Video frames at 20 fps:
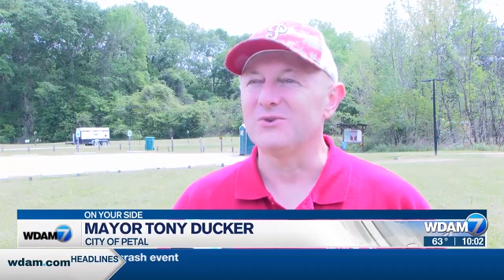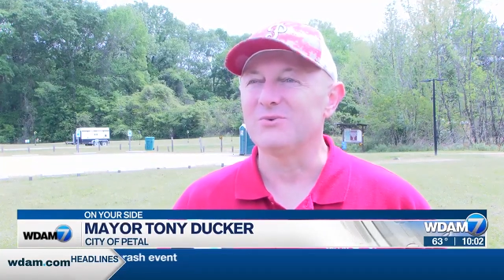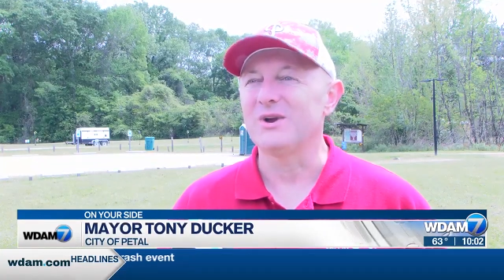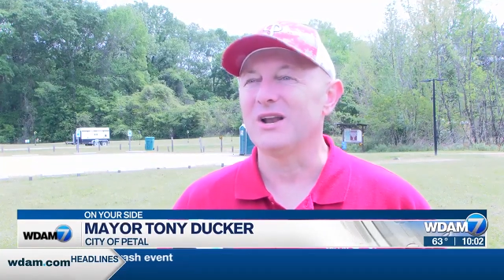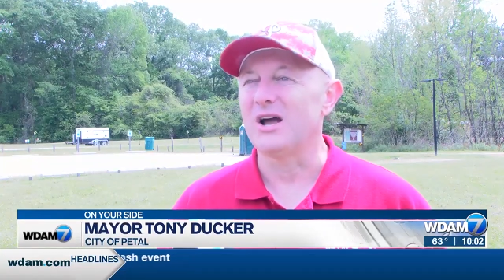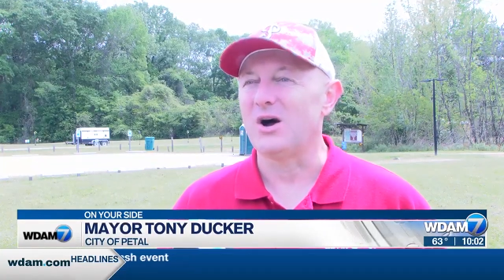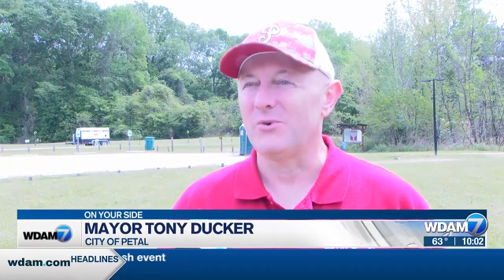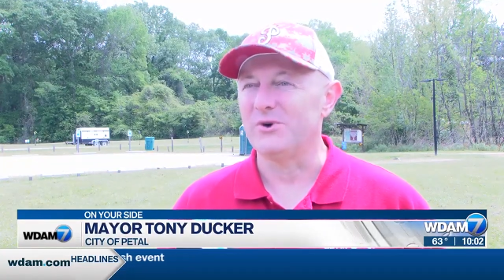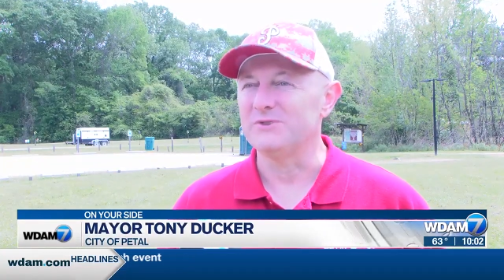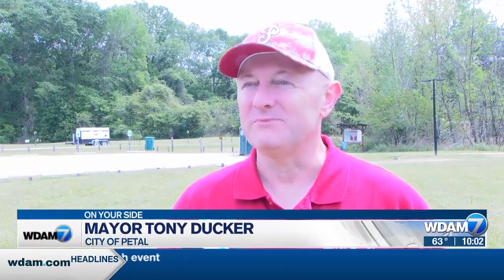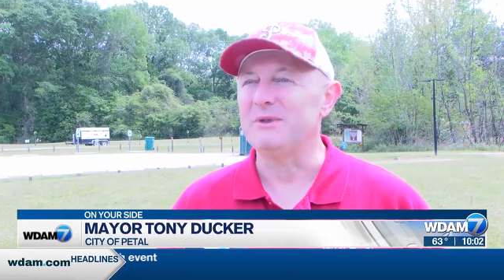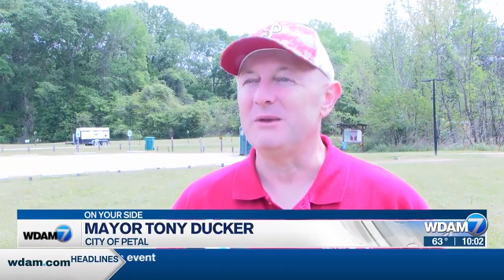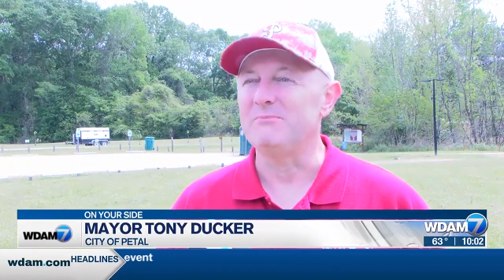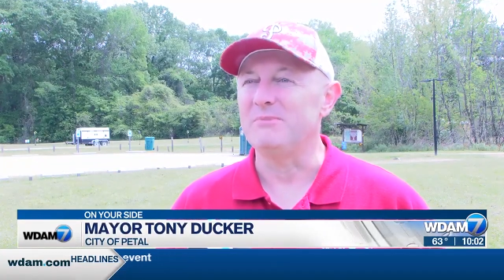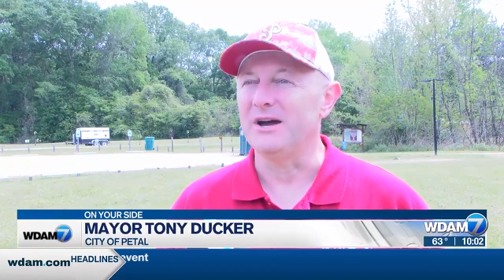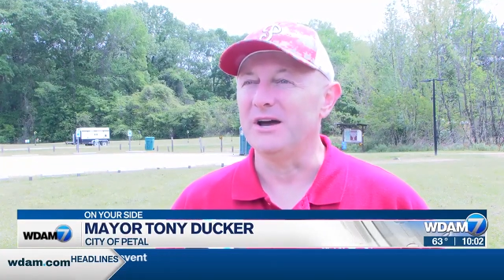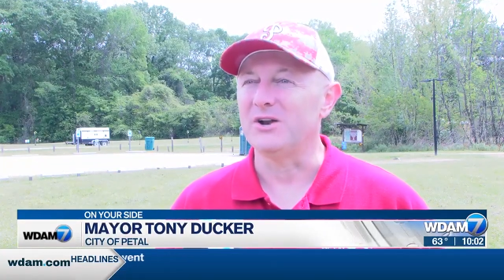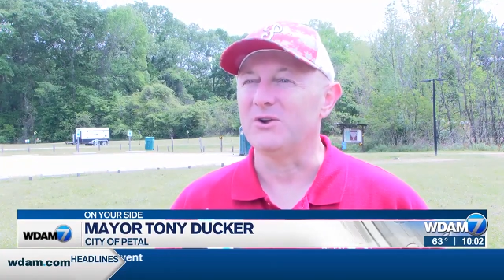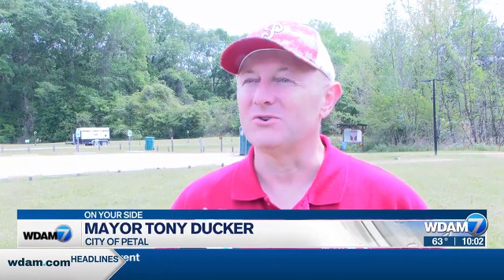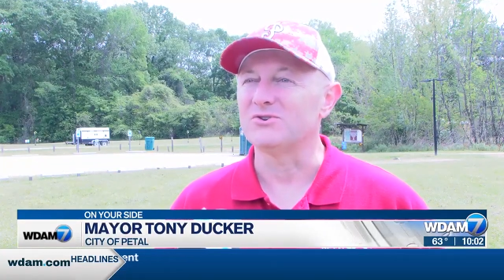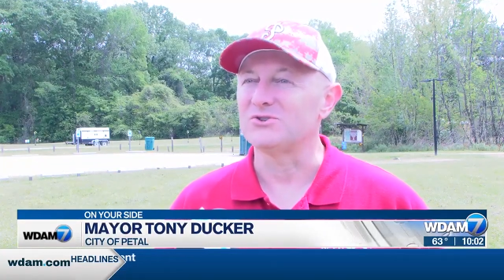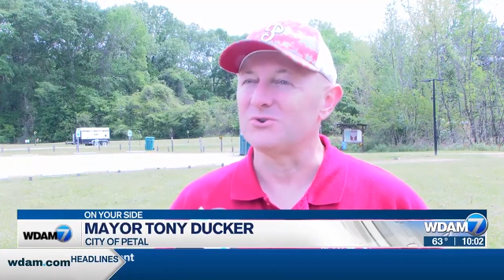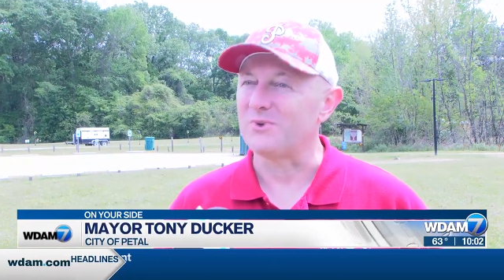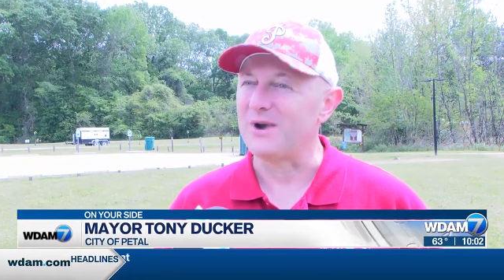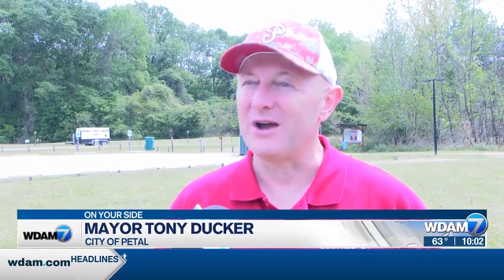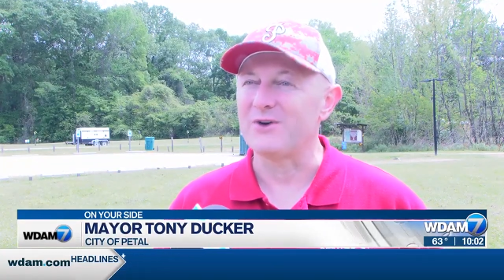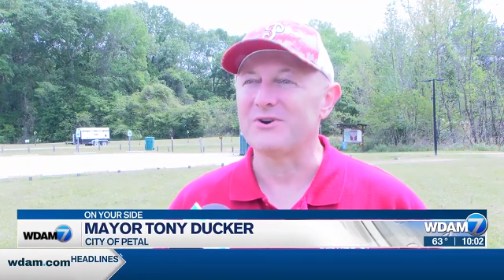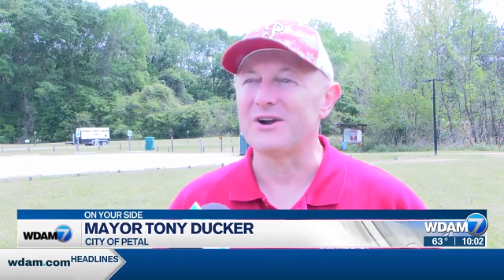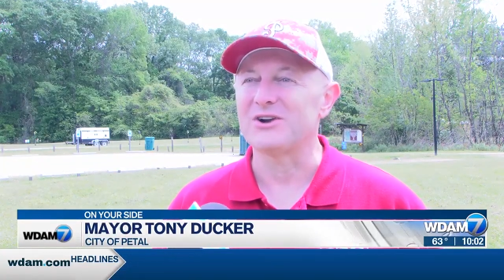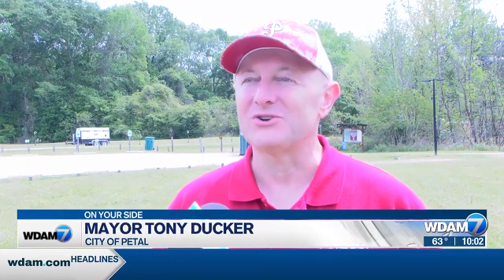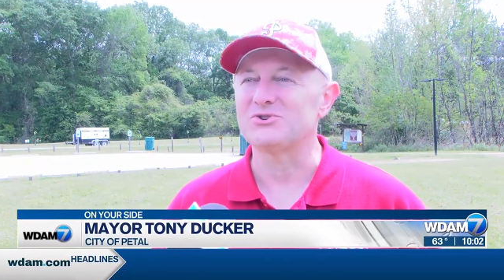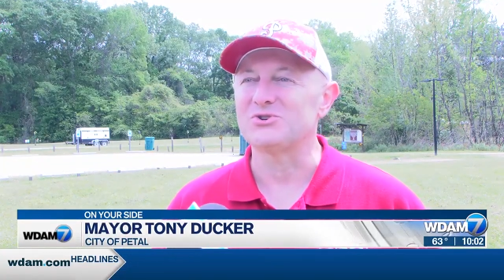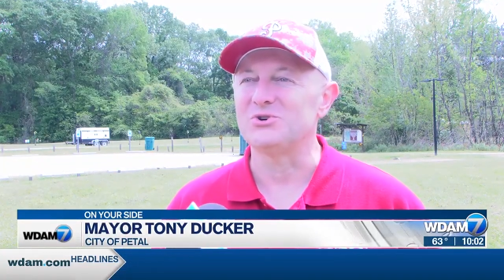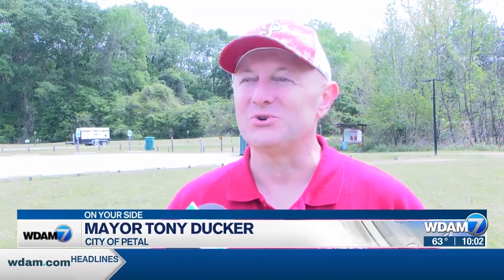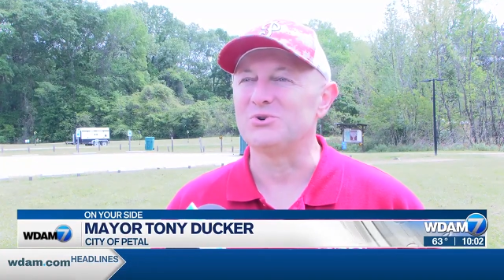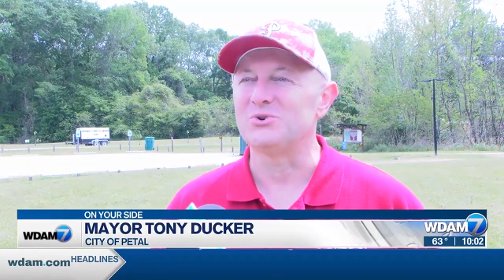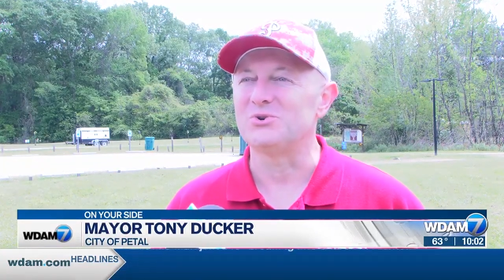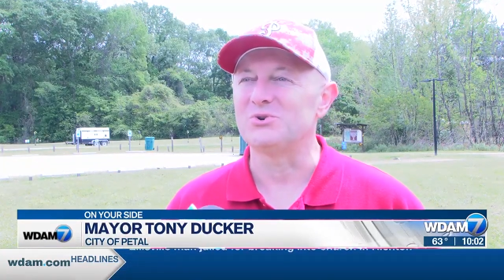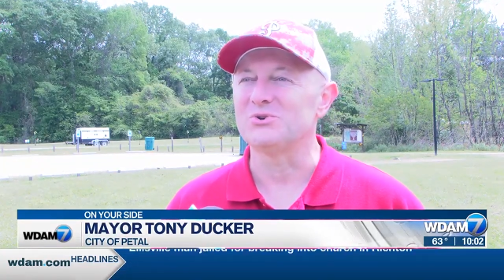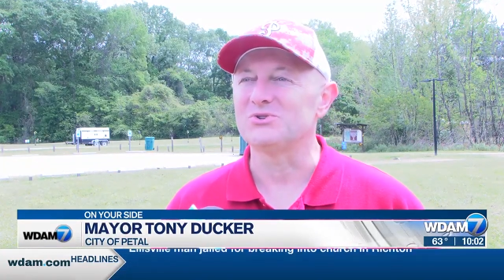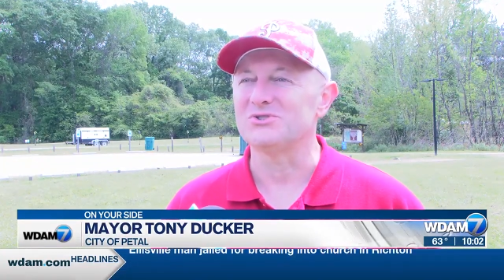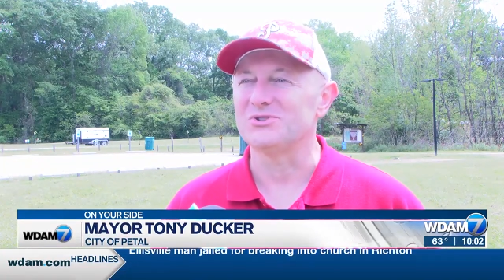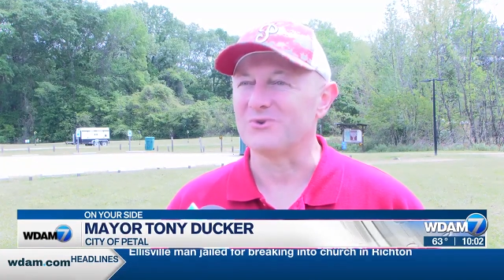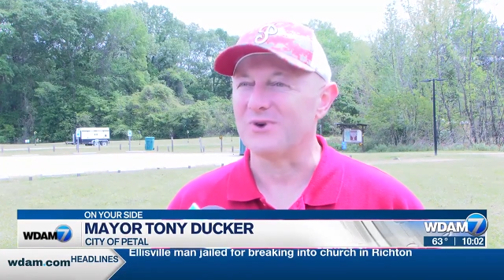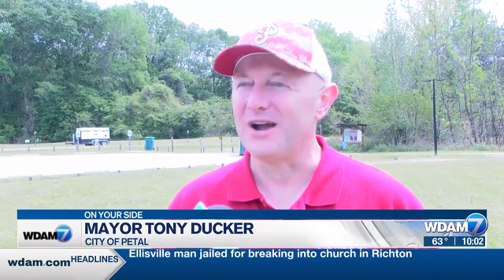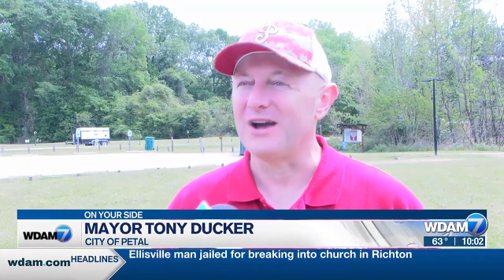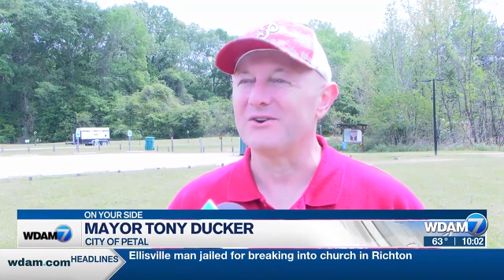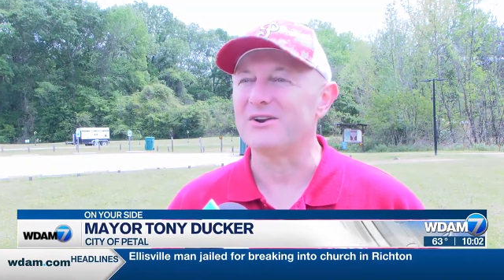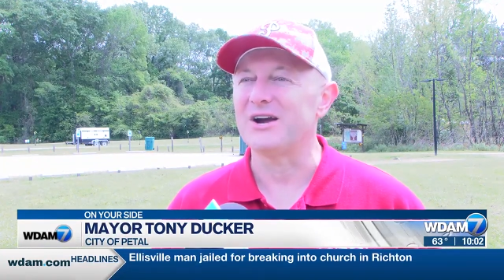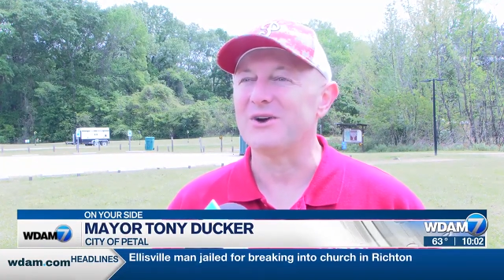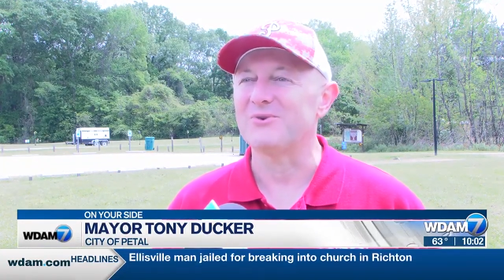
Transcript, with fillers: we'll always be Petal. Surround our schools, surround our